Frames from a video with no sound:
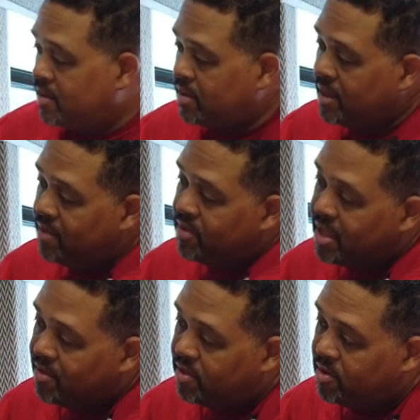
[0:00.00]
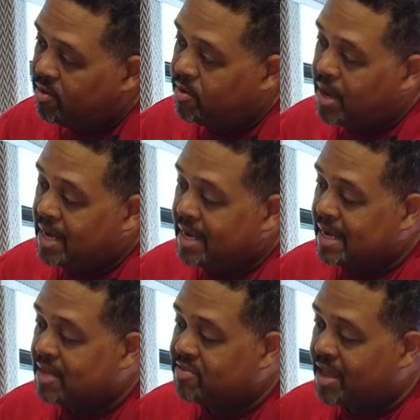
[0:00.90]
And then they even give you an
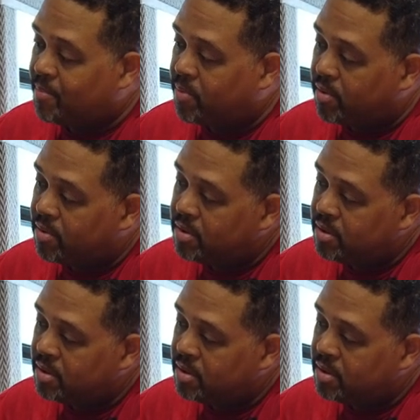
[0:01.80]
example,